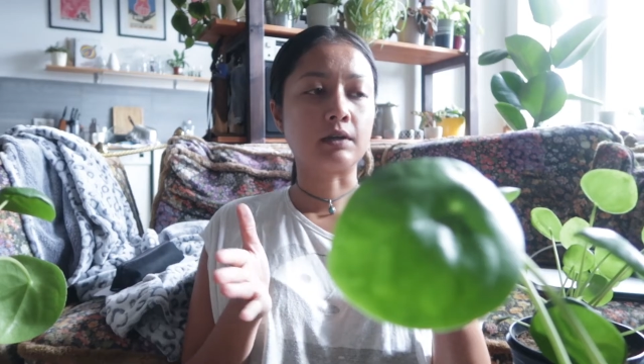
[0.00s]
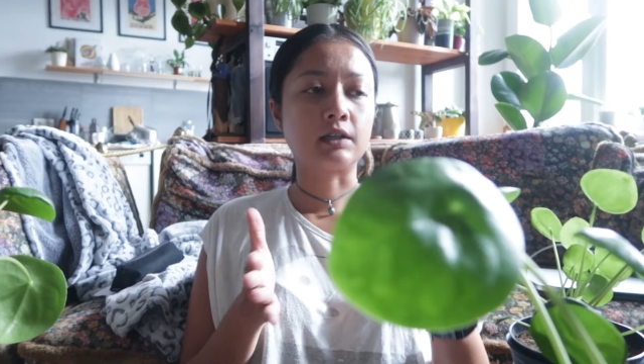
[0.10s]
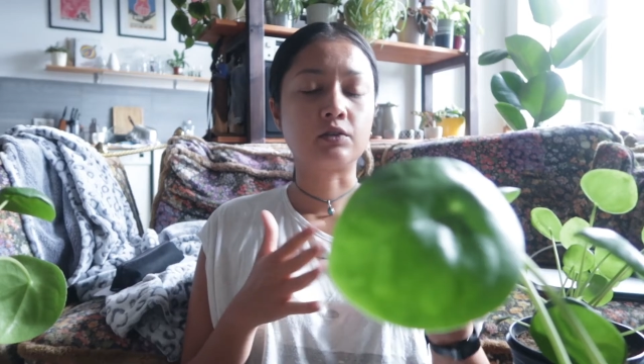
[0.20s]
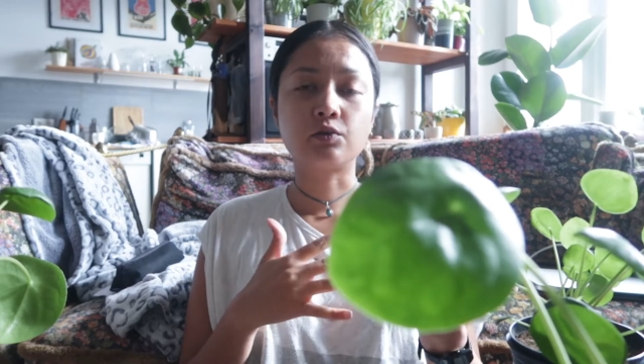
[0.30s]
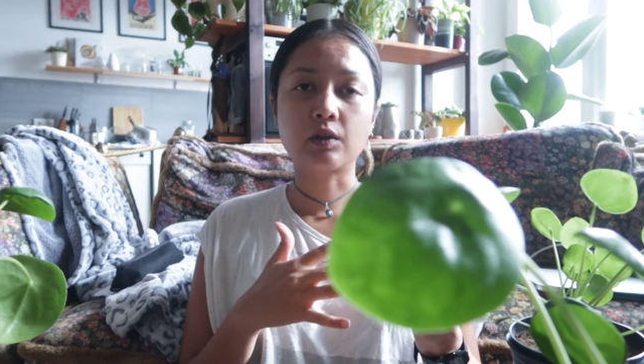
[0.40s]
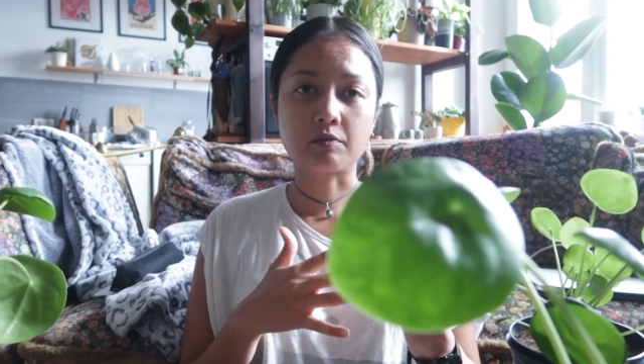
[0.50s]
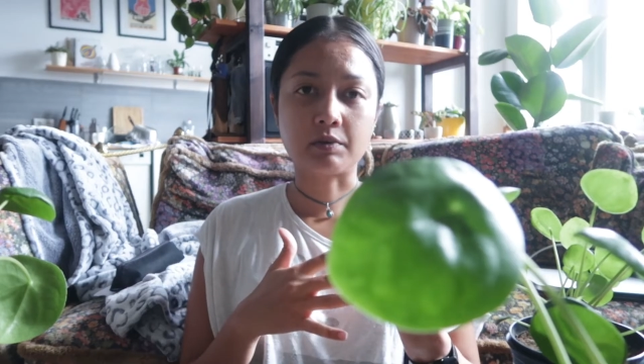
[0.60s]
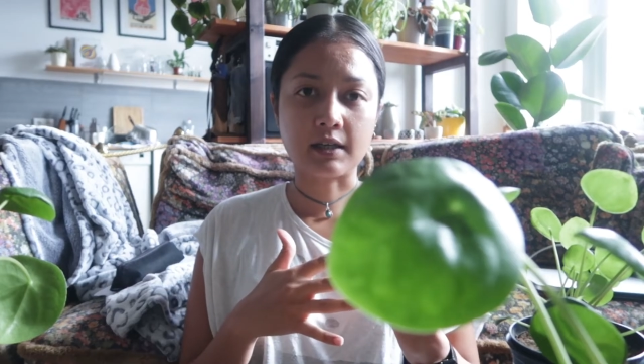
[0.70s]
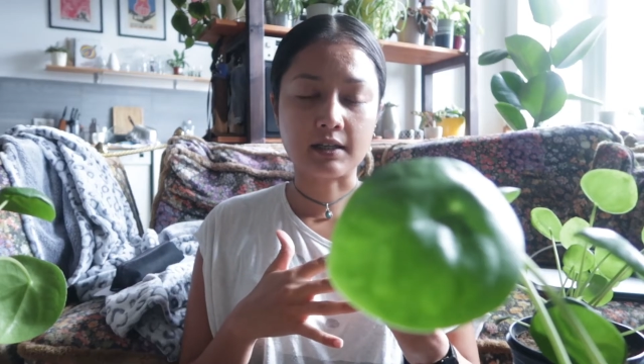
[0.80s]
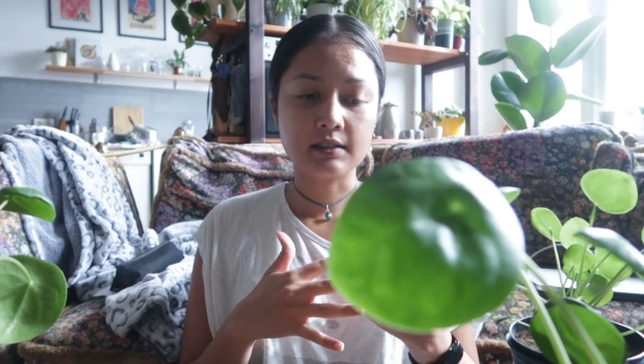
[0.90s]
my 2 other
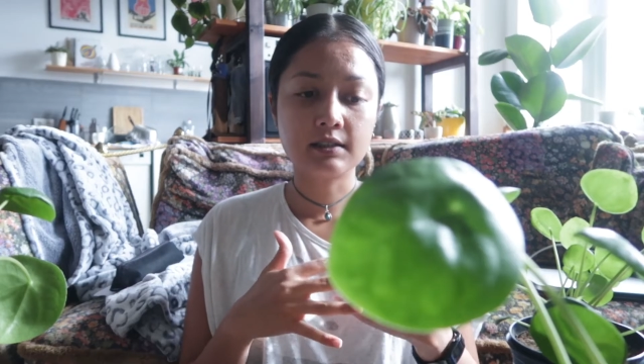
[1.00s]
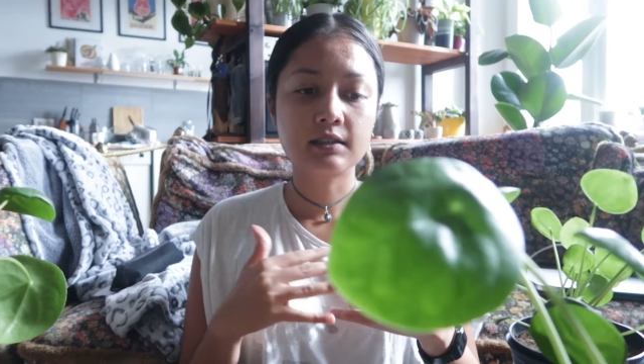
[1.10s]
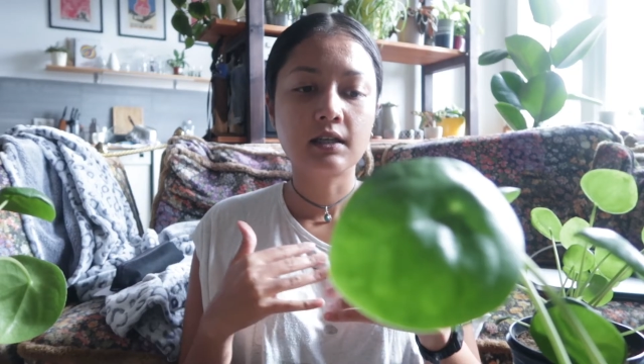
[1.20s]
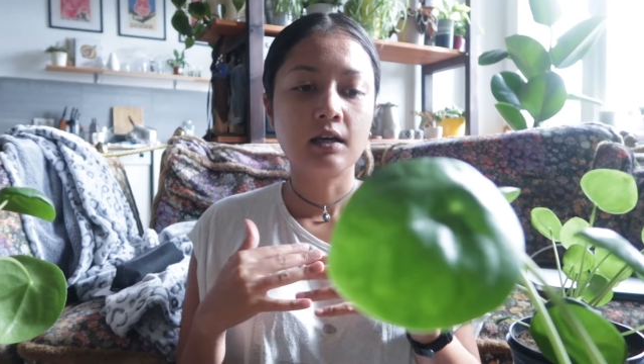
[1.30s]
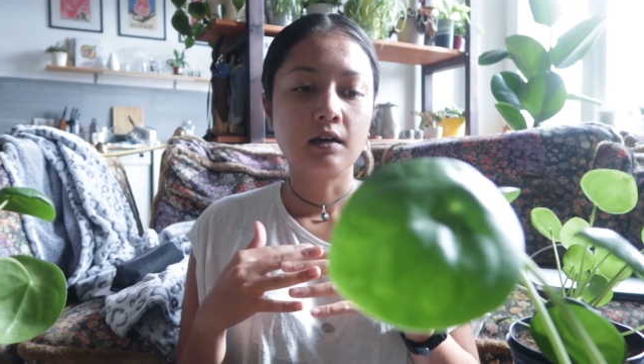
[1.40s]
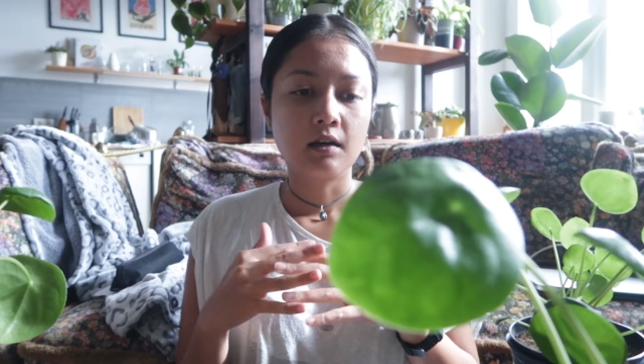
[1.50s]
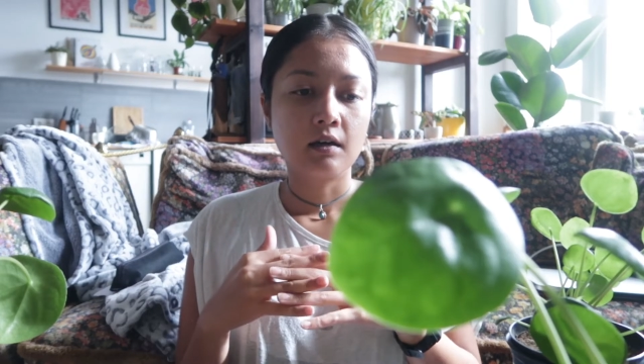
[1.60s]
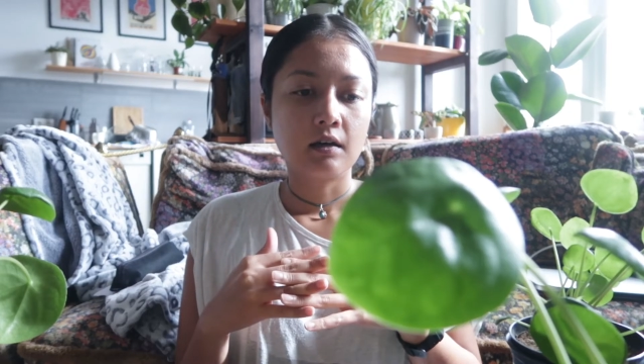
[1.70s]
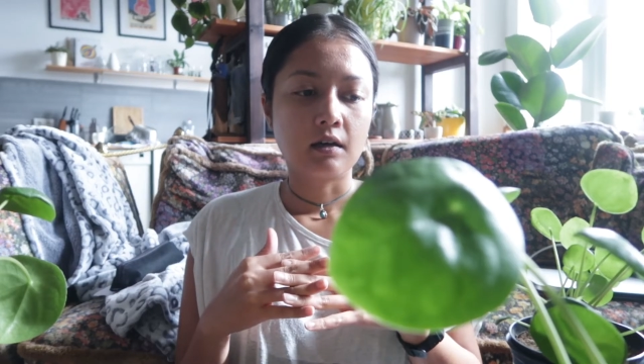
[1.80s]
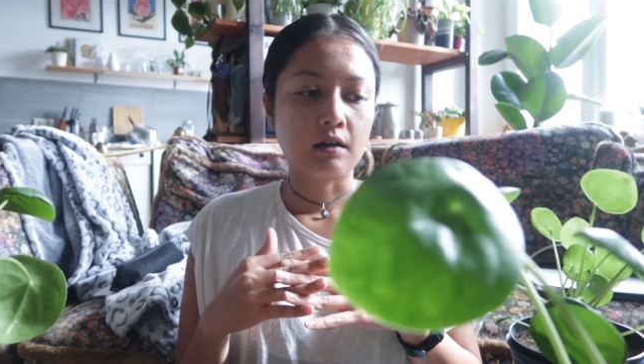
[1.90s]
plants,
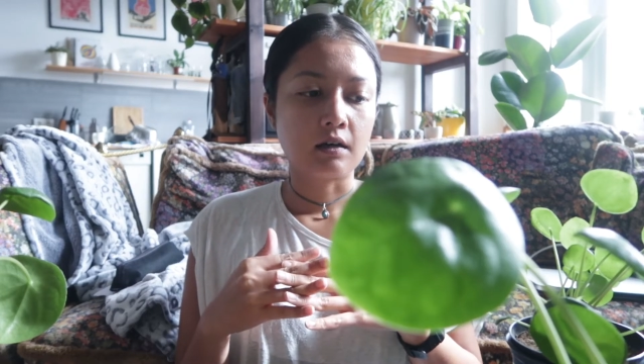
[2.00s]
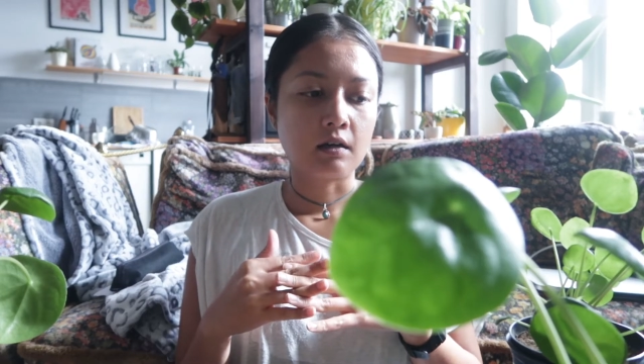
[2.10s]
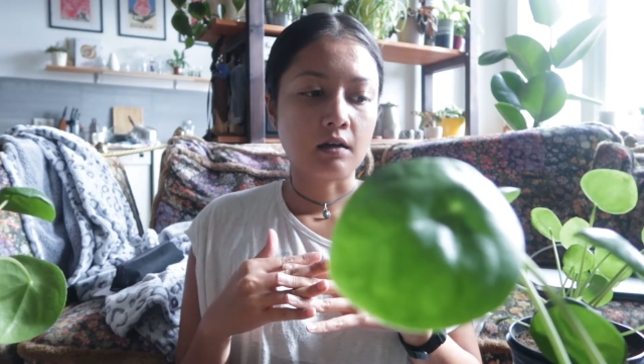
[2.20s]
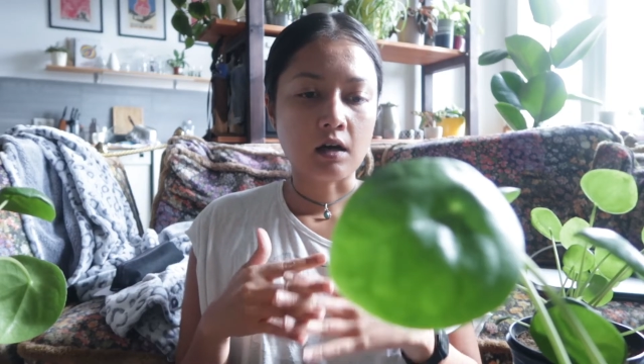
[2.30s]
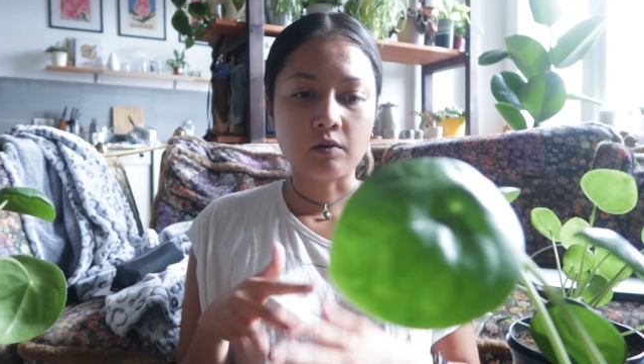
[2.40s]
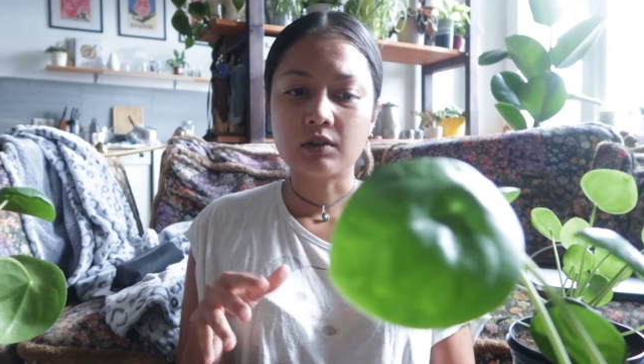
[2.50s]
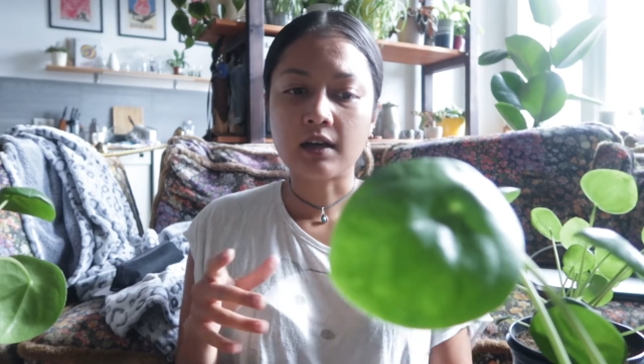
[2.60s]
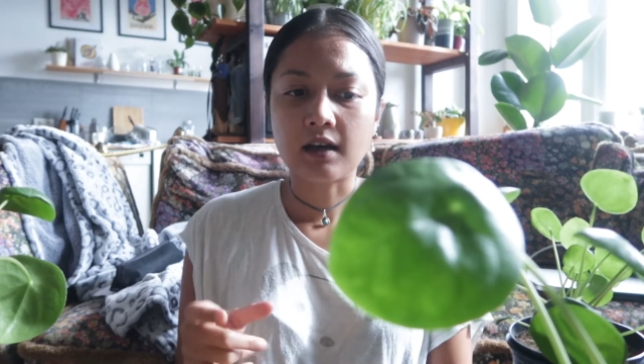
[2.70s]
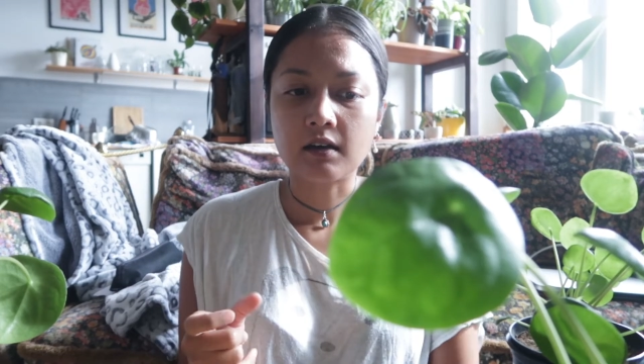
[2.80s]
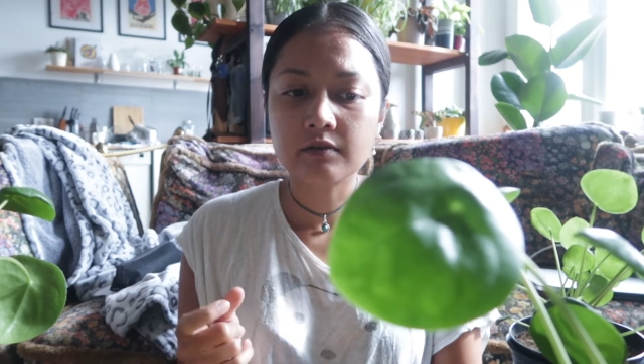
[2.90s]
I would
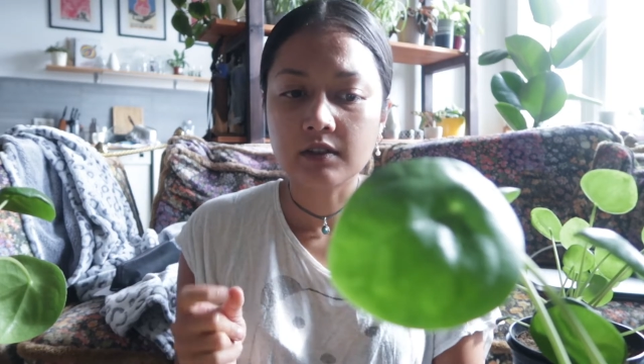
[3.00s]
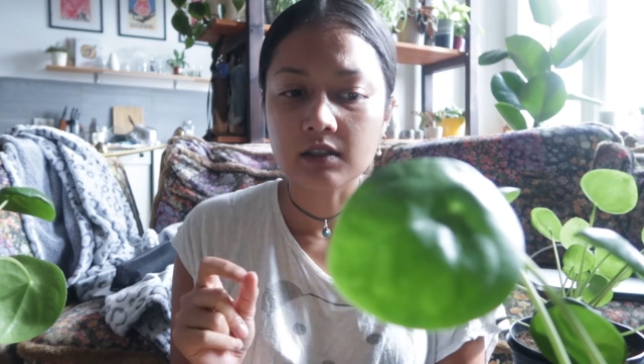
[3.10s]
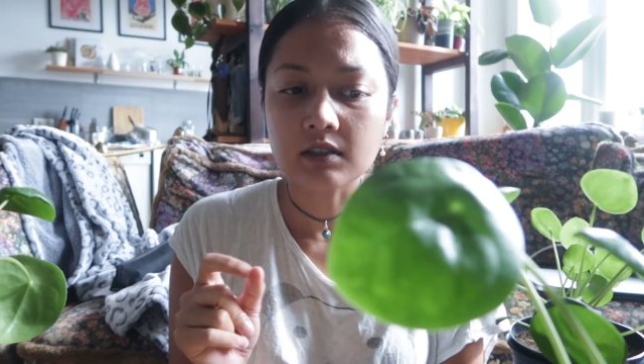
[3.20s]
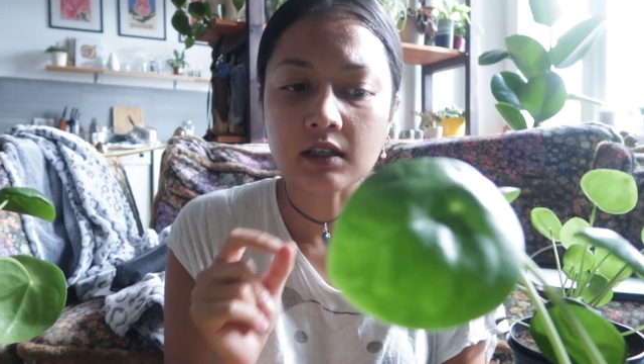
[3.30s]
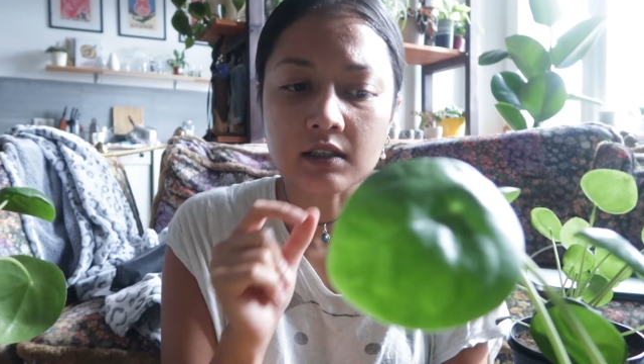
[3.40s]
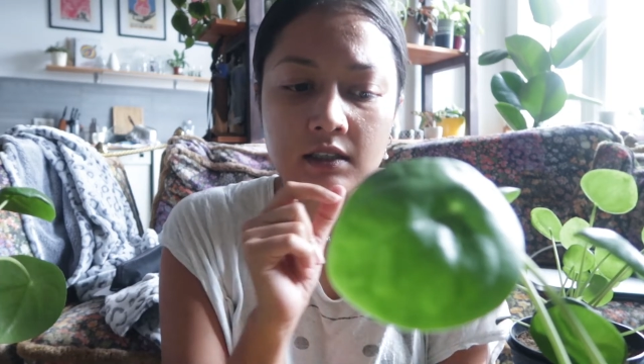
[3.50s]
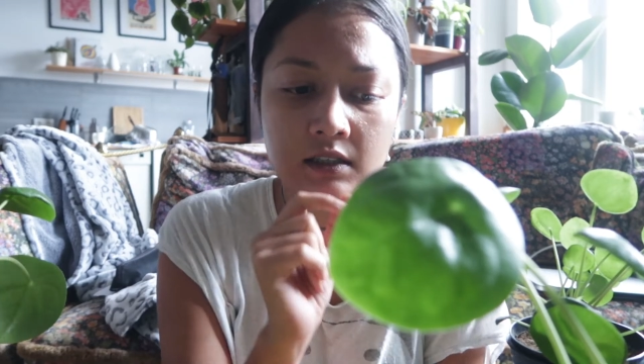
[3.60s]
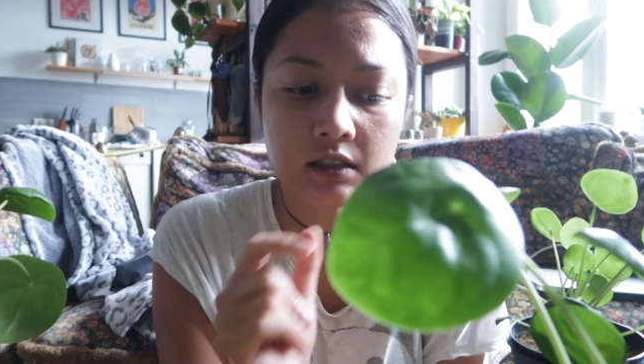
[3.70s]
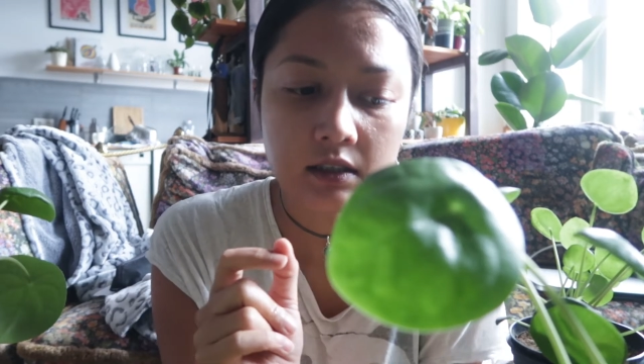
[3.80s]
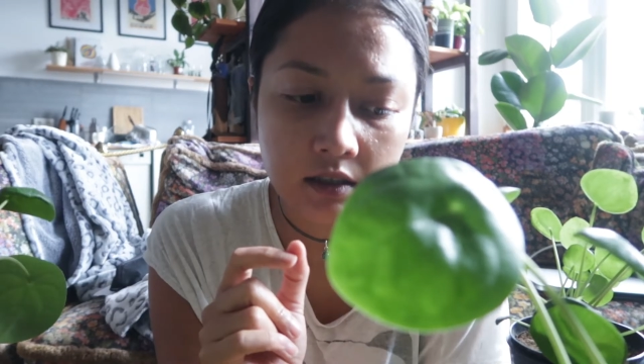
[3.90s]
have these tiny